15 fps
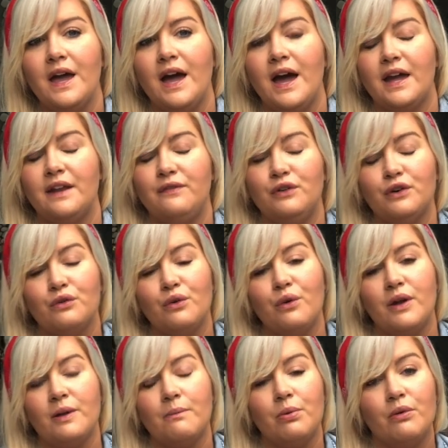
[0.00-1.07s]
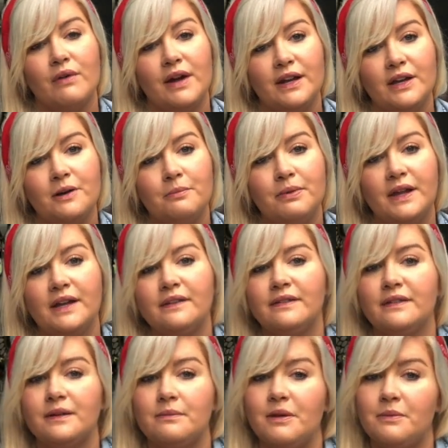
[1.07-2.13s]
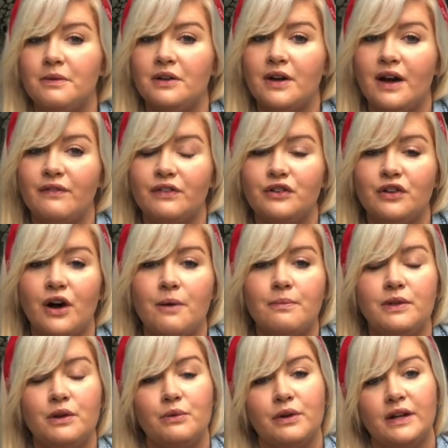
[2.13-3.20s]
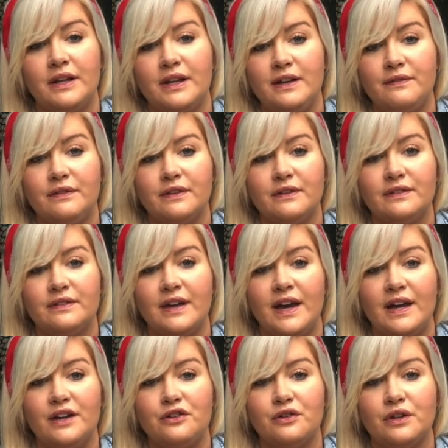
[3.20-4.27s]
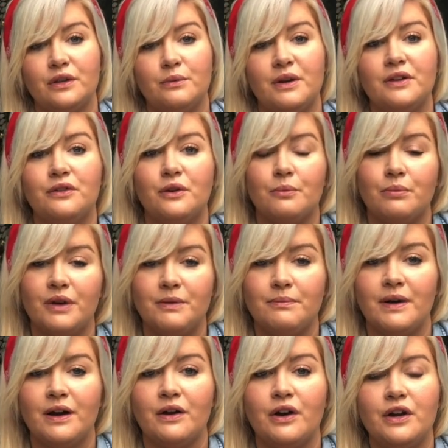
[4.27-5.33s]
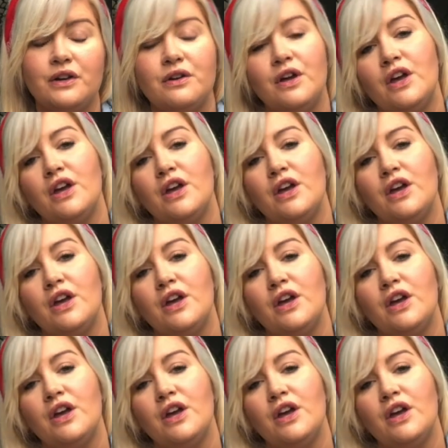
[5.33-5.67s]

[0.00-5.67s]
And if you're growing perennial plants, like maybe you have a tub that you want to leave to the side during the winter and bring back out,